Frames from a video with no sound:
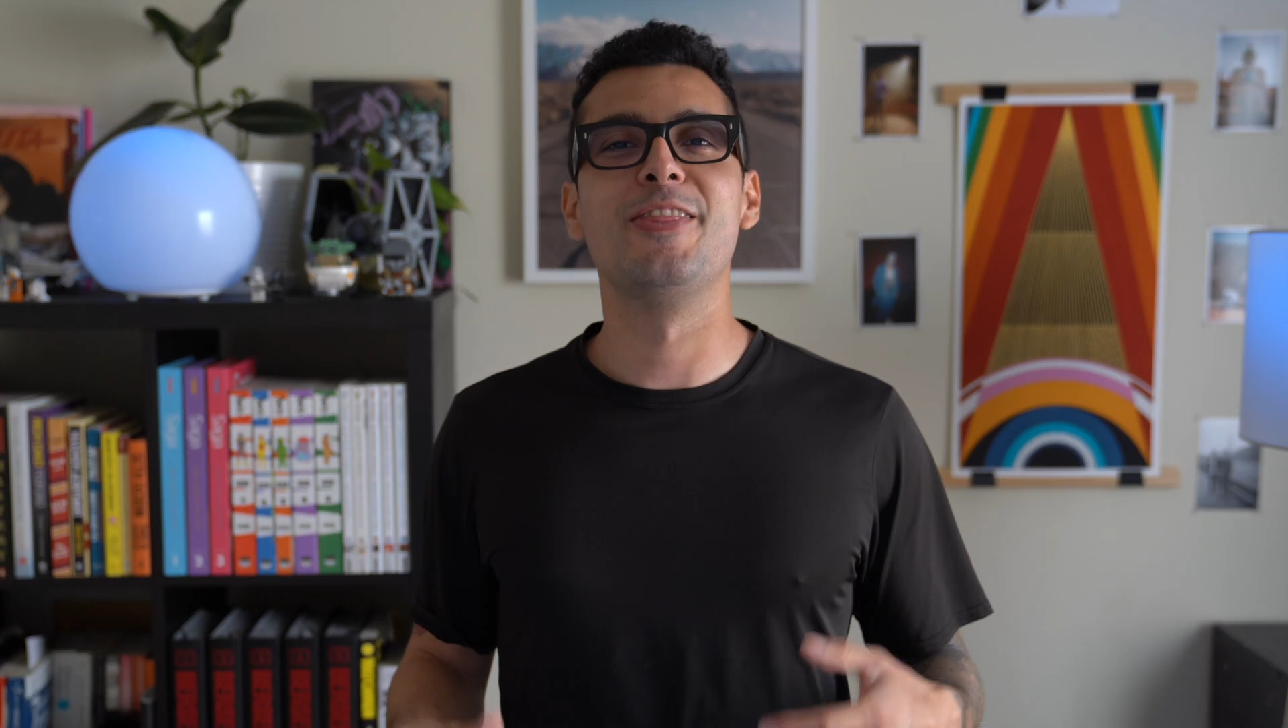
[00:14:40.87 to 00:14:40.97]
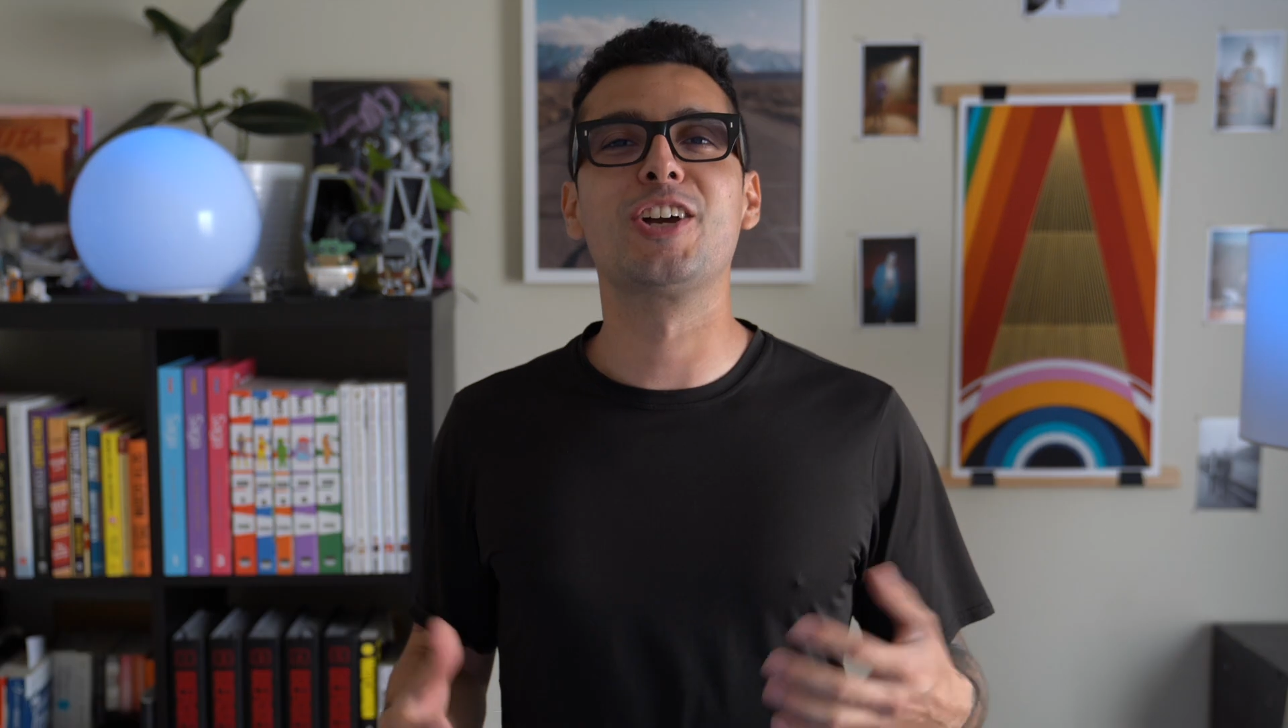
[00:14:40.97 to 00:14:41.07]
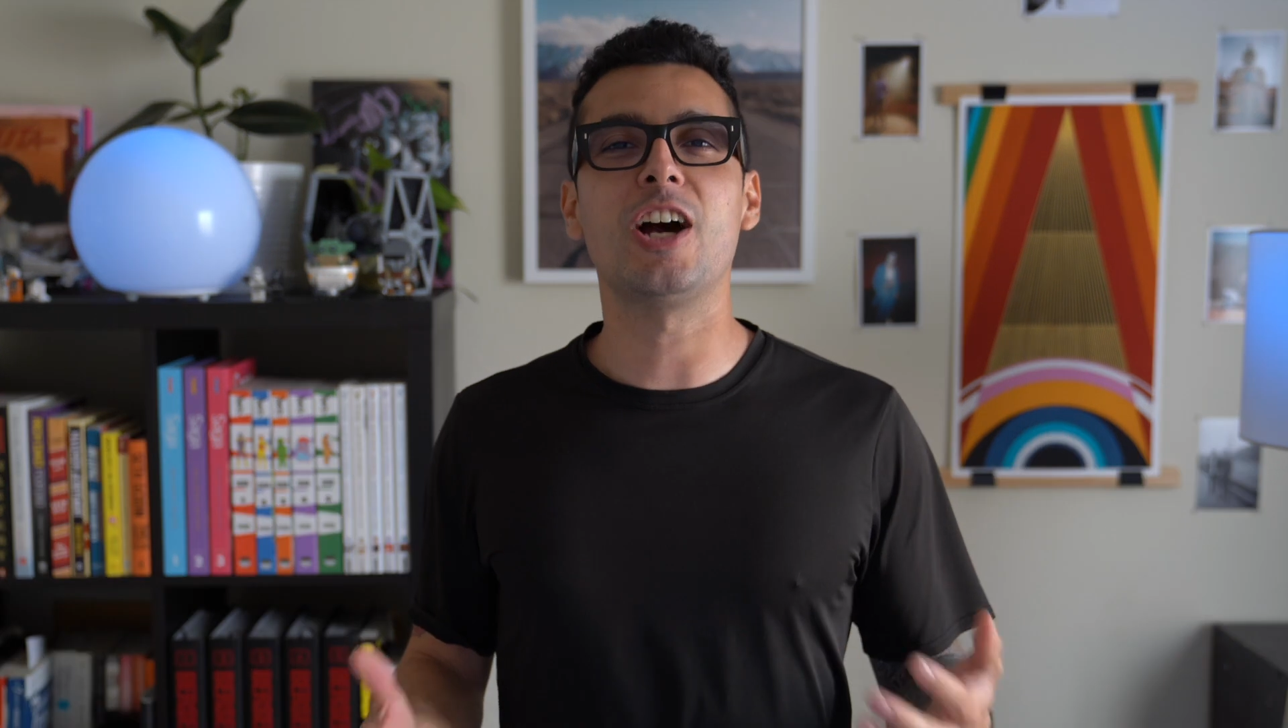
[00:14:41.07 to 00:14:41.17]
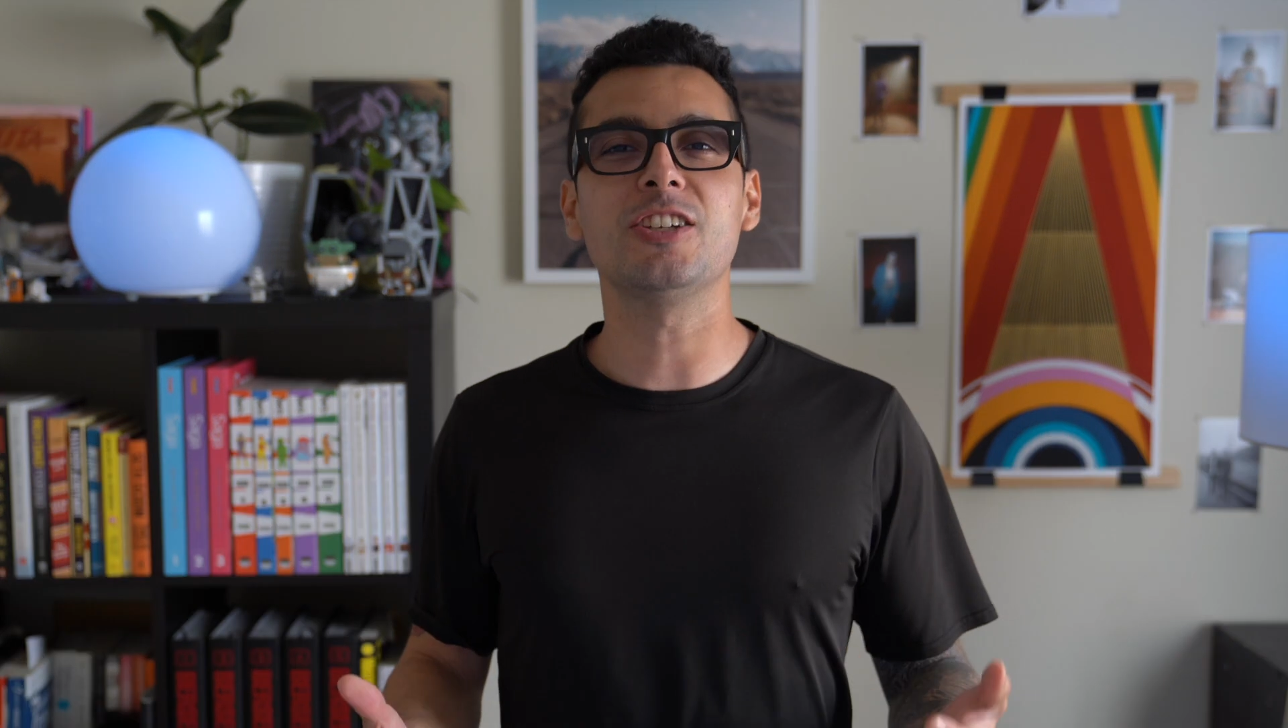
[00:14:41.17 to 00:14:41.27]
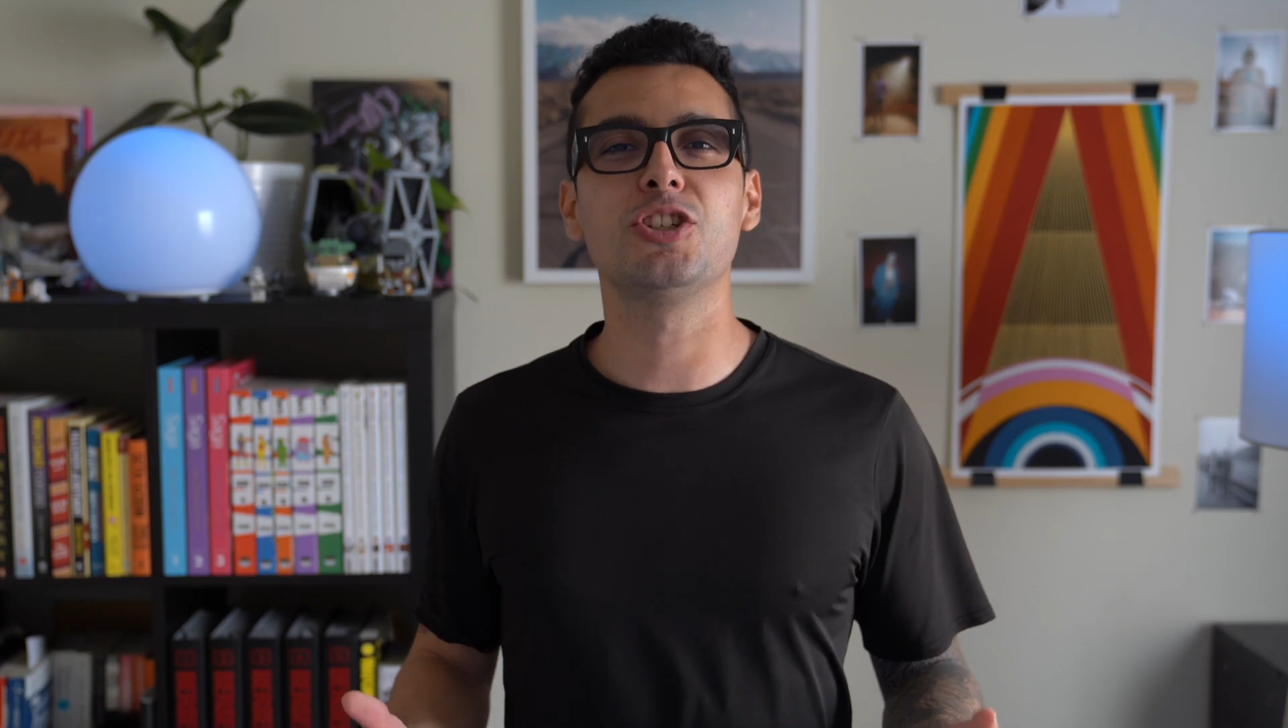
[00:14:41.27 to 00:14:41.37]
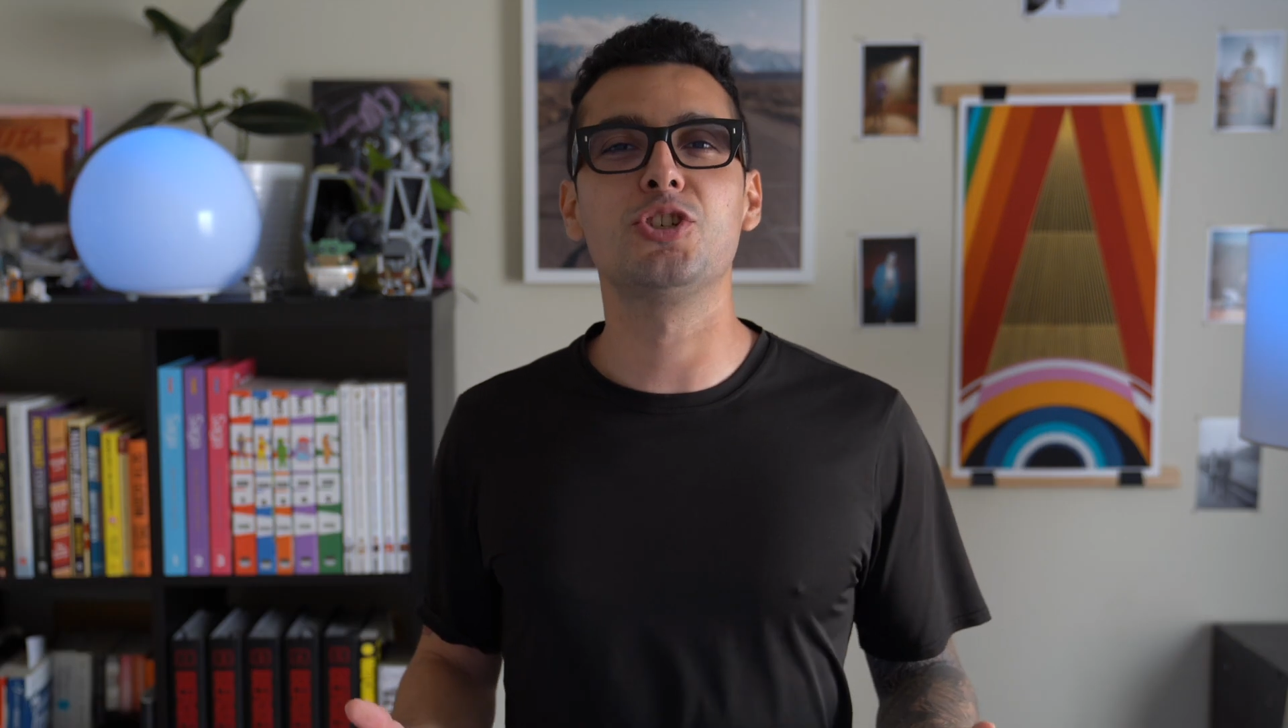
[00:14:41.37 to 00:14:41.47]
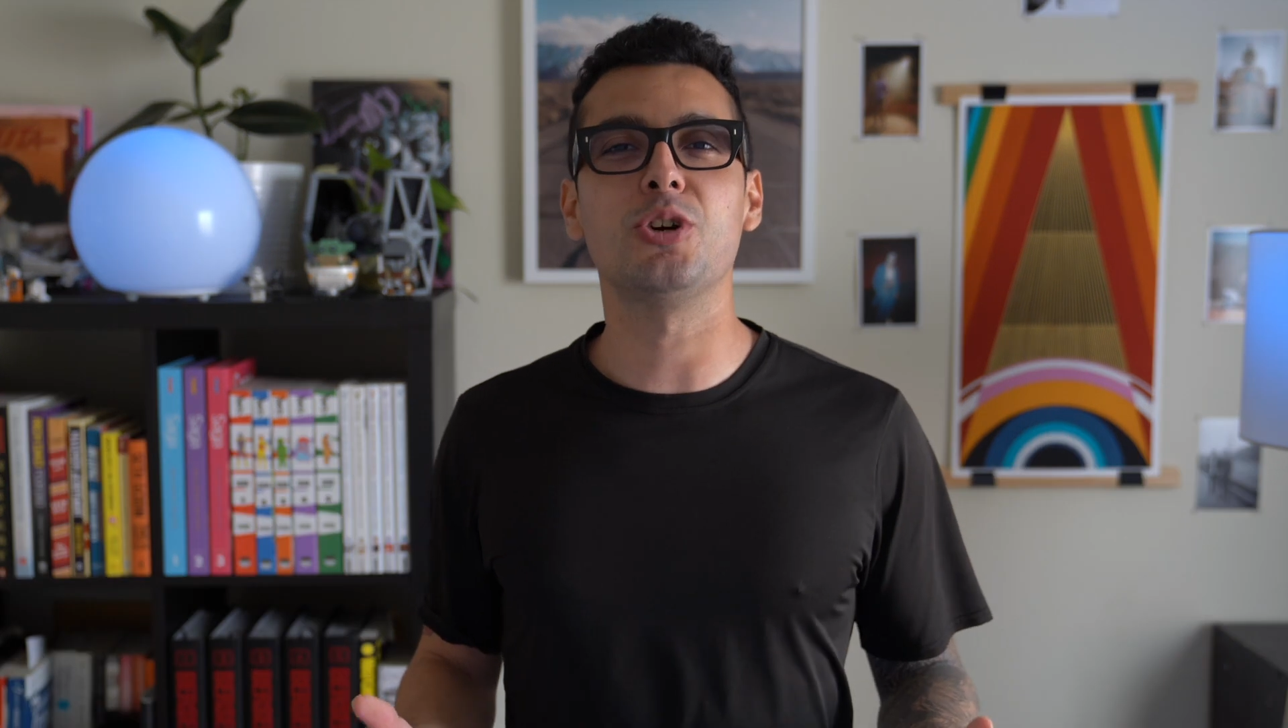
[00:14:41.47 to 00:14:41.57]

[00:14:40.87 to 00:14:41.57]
The cost of